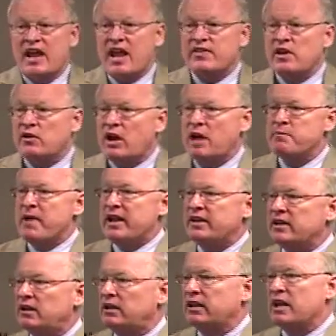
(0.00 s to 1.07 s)
say that
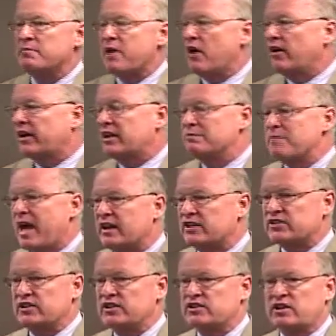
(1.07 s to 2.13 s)
immediately American
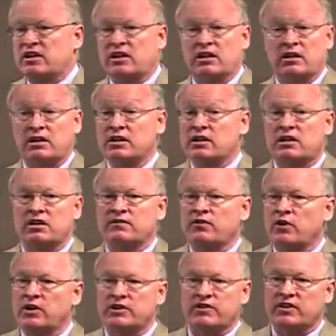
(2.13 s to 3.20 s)
medicine is going to
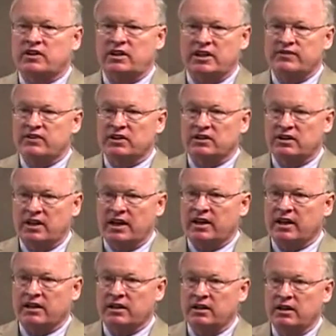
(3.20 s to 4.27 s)
convert to the Cleveland
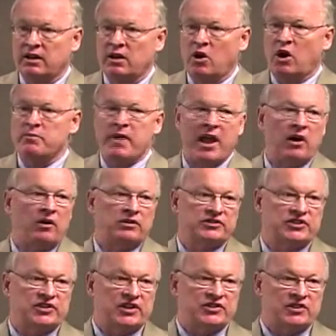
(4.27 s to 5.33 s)
Clinic or Mayo
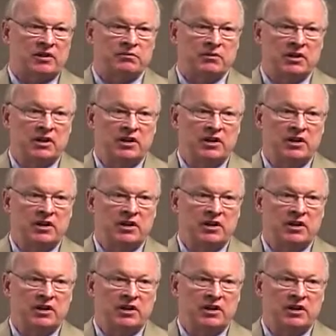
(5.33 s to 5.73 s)
system,